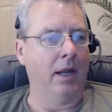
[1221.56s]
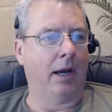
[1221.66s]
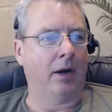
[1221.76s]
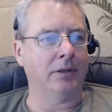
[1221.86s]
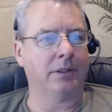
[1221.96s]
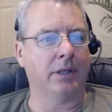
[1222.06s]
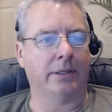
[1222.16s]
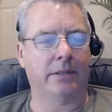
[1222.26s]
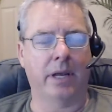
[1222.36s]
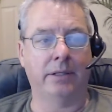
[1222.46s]
ours is like
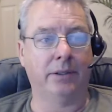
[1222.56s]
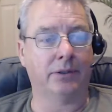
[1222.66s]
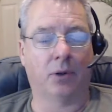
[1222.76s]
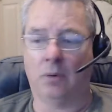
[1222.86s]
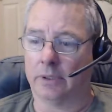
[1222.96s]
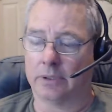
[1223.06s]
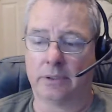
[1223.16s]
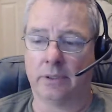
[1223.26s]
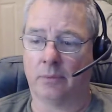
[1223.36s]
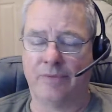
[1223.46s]
10 years old. It's
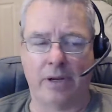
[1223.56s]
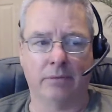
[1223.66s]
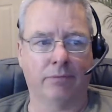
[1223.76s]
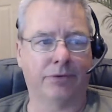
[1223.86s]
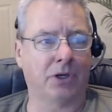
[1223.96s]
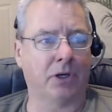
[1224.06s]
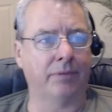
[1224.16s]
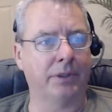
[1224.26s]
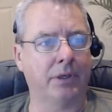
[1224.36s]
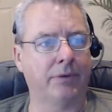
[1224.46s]
still, we've had it
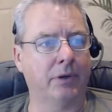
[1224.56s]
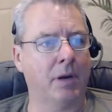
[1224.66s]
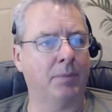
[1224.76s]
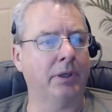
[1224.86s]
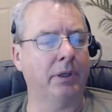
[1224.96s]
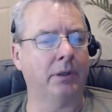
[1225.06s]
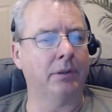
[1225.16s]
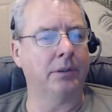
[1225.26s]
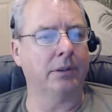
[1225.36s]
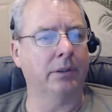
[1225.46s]
serviced every couple of
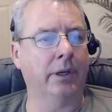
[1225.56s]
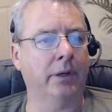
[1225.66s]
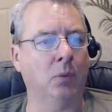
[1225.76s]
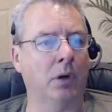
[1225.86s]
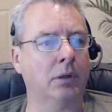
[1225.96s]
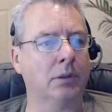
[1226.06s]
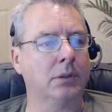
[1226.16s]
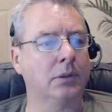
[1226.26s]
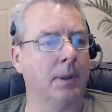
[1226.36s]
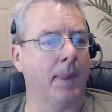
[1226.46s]
years, and it works.
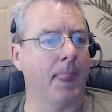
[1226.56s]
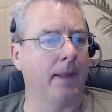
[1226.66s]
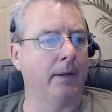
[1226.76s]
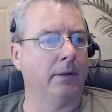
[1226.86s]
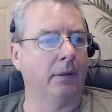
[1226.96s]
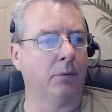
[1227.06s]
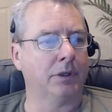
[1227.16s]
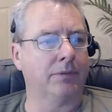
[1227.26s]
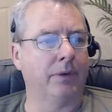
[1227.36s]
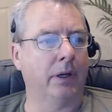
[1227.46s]
It
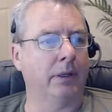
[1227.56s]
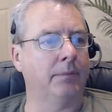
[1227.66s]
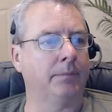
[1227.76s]
works fine.